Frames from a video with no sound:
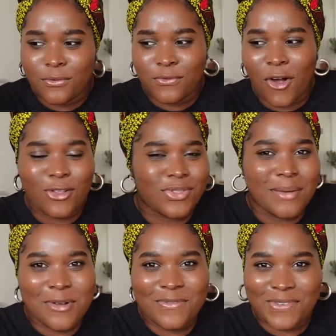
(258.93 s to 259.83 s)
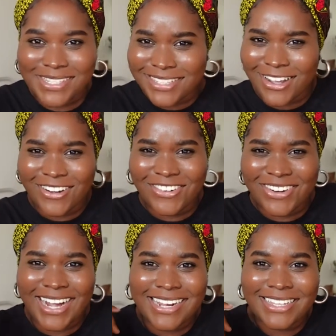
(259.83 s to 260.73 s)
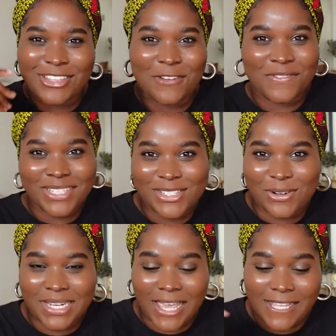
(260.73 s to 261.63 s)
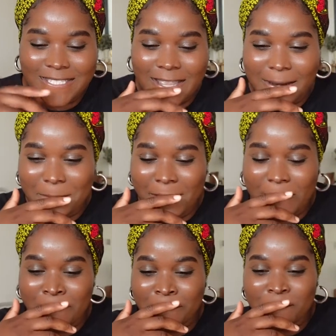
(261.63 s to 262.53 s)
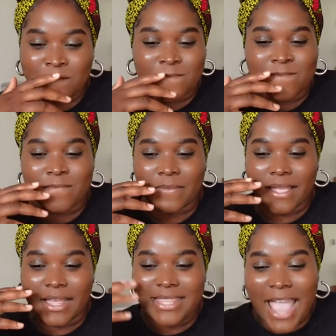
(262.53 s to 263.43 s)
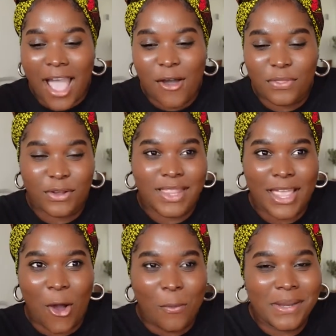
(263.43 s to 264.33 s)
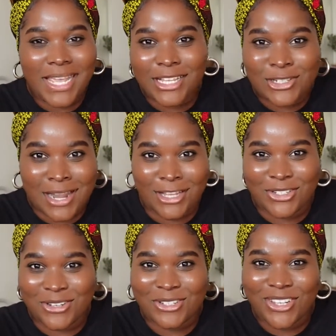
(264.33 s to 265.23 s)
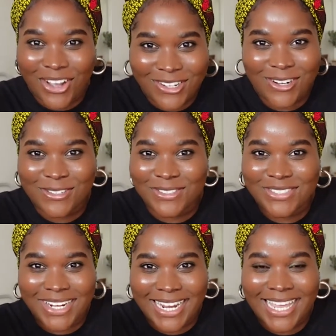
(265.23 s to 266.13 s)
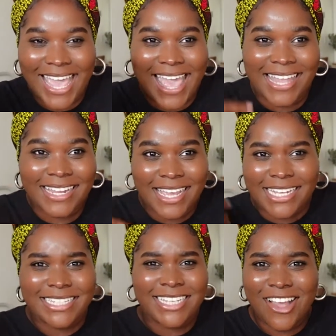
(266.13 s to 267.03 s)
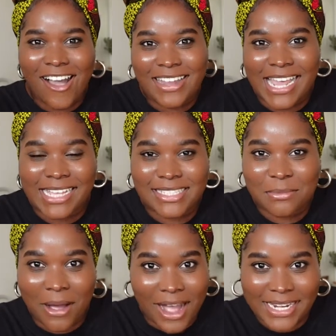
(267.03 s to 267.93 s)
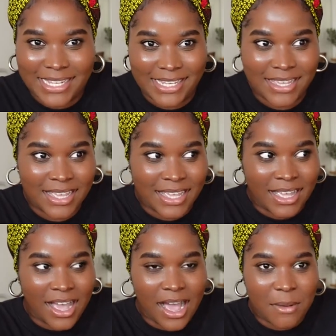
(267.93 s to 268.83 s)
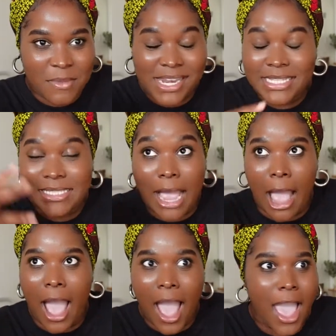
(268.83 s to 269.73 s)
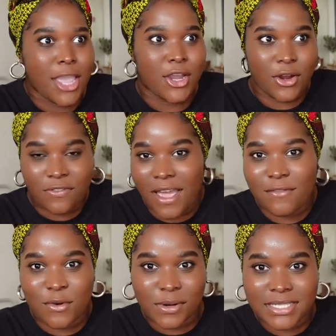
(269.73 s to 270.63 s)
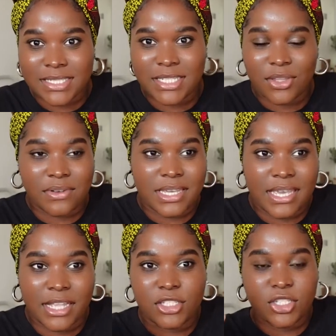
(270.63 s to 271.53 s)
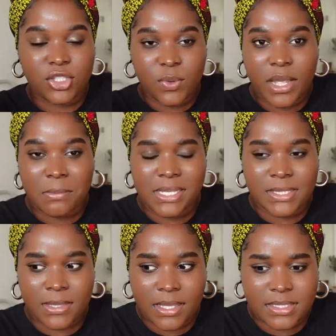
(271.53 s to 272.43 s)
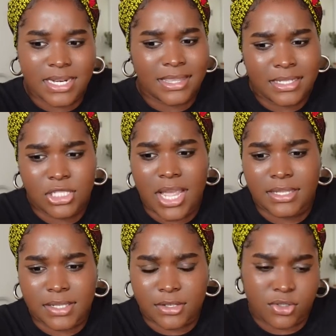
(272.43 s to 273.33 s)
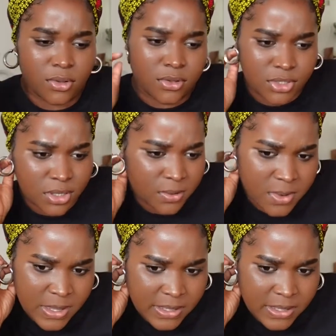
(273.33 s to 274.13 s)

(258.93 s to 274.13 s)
followed them on VSCO, right? Their VSCO days, and I'm like now they're like opening international shows, right? And Deun has the body, um, an entire 501c3, and she's doing amazing things. And I think she has like a solo show